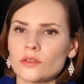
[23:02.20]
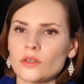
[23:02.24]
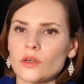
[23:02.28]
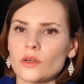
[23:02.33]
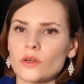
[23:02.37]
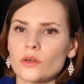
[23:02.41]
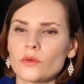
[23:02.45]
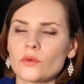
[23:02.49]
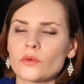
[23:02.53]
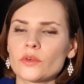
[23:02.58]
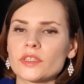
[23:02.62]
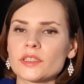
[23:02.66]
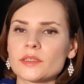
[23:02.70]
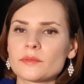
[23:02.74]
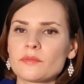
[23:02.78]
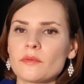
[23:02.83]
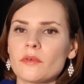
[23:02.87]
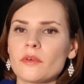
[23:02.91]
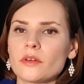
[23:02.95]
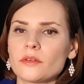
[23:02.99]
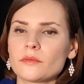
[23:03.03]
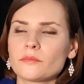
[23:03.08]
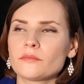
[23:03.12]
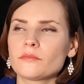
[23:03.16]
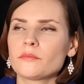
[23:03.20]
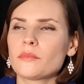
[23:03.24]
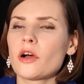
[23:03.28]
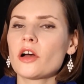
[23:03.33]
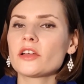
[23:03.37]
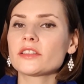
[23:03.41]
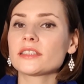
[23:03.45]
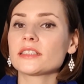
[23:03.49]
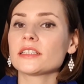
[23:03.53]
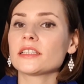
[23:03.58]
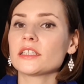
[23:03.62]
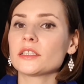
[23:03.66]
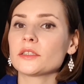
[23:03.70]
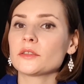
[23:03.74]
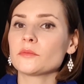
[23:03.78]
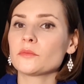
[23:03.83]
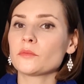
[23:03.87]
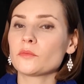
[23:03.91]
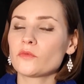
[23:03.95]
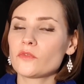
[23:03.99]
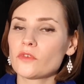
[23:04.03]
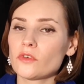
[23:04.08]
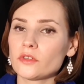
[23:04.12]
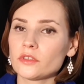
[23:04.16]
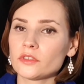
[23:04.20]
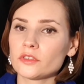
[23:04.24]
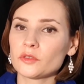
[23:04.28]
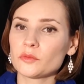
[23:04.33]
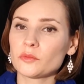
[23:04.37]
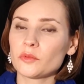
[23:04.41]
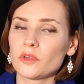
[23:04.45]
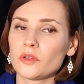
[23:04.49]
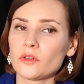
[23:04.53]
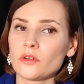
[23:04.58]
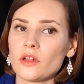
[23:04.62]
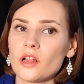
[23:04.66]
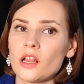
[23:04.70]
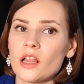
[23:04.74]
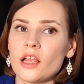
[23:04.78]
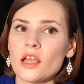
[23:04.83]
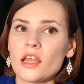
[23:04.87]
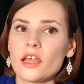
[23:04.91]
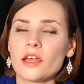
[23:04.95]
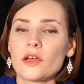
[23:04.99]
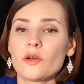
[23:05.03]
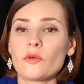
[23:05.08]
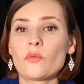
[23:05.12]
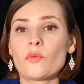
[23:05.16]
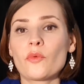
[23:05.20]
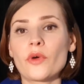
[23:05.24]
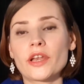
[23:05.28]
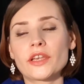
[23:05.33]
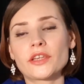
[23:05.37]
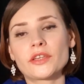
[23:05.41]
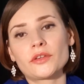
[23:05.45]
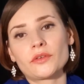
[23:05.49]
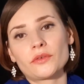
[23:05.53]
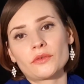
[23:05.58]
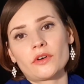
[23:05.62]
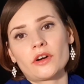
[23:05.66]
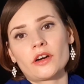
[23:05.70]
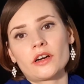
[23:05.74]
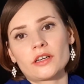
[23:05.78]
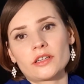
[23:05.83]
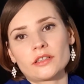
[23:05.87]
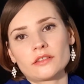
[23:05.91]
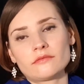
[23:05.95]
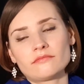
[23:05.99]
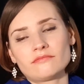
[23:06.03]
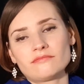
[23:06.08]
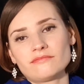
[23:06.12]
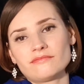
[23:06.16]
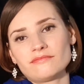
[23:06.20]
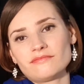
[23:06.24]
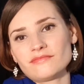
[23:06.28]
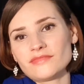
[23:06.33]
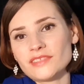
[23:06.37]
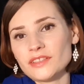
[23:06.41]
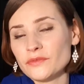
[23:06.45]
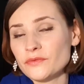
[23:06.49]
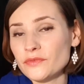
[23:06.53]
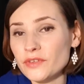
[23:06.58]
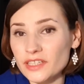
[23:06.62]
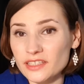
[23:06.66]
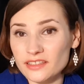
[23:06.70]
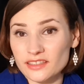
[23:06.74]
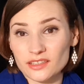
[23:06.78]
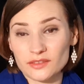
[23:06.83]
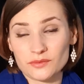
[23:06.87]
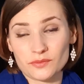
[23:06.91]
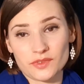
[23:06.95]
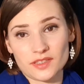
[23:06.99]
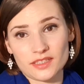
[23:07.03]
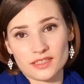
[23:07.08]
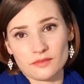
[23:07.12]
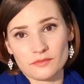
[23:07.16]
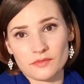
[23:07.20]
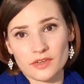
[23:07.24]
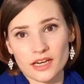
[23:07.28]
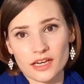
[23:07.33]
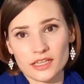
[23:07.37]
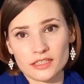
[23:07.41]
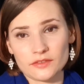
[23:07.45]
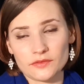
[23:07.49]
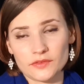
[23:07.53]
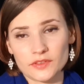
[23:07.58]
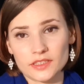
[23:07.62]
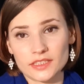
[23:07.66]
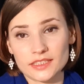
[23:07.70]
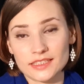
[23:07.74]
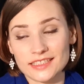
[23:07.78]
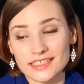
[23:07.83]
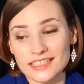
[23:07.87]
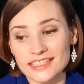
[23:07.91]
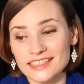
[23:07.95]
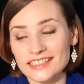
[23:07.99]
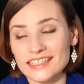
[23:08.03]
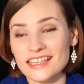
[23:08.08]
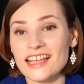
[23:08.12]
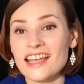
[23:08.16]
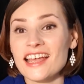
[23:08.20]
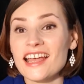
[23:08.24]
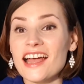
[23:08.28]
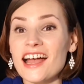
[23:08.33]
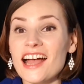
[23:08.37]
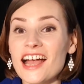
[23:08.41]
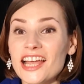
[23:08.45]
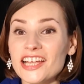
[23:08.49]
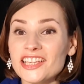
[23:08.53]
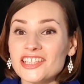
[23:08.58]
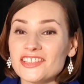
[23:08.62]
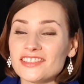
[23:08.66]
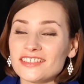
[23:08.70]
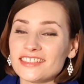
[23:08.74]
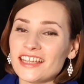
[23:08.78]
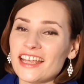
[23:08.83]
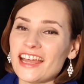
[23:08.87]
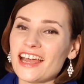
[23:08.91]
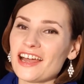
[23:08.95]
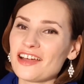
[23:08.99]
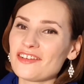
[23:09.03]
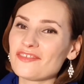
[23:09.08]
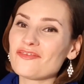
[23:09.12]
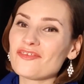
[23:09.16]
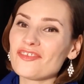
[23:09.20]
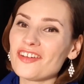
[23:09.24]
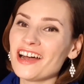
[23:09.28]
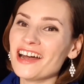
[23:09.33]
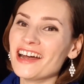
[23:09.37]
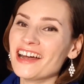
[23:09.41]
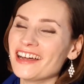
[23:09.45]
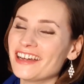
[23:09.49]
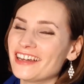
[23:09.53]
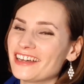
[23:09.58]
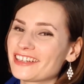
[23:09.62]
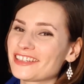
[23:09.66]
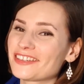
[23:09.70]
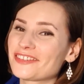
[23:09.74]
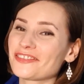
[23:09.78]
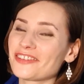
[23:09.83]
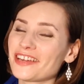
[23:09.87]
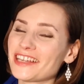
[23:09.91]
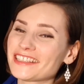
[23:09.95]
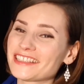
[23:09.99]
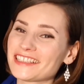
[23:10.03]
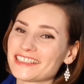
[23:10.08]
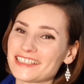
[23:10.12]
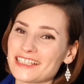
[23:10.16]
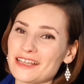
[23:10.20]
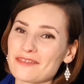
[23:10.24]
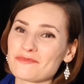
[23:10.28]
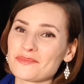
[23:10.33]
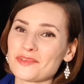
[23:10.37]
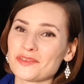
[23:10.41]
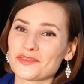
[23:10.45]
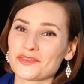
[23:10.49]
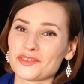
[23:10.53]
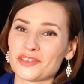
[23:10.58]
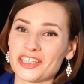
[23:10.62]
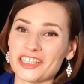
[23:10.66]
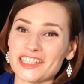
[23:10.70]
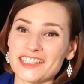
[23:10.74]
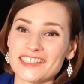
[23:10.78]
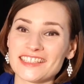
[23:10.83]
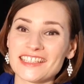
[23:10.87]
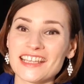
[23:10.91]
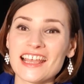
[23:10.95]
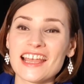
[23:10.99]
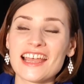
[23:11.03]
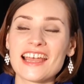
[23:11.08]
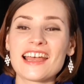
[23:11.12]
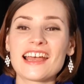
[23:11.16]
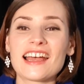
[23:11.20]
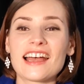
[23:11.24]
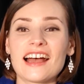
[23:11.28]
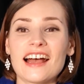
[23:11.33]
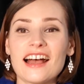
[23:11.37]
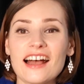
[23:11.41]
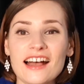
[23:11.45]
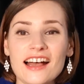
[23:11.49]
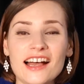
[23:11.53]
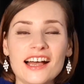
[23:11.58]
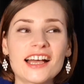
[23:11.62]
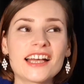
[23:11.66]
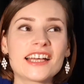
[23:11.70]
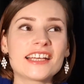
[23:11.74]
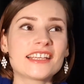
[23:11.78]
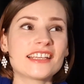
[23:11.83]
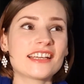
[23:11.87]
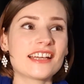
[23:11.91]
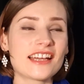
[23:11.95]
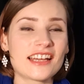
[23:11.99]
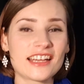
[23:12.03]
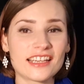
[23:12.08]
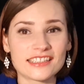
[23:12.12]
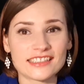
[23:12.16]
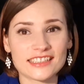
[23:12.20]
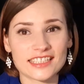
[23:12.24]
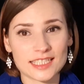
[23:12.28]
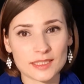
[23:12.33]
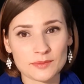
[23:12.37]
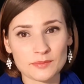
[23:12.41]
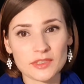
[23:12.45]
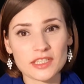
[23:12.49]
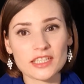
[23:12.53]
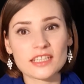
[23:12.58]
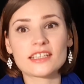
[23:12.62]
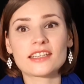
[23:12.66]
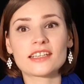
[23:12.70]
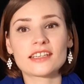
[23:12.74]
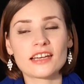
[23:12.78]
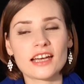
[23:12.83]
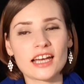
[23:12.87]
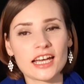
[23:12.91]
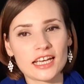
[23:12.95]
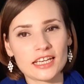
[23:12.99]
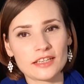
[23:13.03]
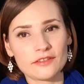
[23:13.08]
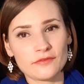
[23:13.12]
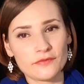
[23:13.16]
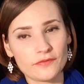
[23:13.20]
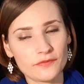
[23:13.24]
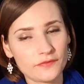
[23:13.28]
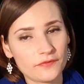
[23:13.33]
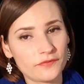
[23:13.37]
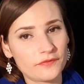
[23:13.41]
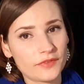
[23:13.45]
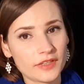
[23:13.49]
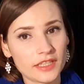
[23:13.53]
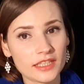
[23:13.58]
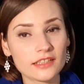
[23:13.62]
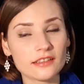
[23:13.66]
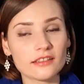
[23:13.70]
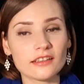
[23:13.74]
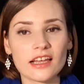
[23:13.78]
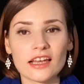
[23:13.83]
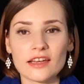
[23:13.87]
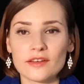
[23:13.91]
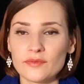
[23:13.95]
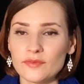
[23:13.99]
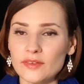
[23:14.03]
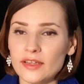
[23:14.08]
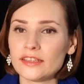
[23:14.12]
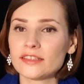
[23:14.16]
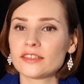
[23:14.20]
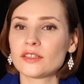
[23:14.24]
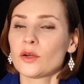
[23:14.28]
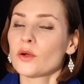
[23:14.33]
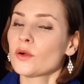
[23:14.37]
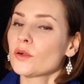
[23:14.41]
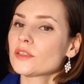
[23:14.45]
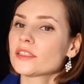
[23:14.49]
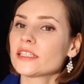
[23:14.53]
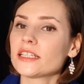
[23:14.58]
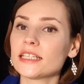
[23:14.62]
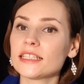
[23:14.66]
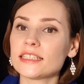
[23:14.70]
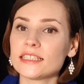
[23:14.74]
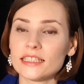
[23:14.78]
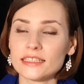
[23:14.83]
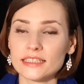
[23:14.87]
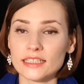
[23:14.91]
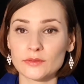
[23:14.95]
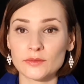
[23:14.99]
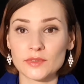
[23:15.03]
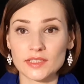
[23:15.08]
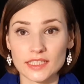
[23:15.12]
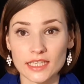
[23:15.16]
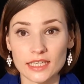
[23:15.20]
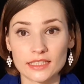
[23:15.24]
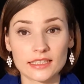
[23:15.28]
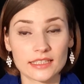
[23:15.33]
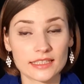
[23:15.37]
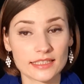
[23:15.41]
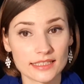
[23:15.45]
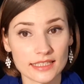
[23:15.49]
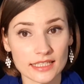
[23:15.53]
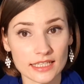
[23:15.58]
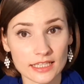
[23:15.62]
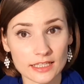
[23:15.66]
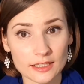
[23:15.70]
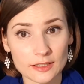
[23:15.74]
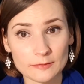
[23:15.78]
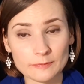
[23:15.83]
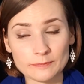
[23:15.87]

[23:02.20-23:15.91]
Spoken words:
who is bodily vulnerable when you are infected with some kind of a disease. I actually have a great example for this. As I speak, I felt the whole day that I was getting sick.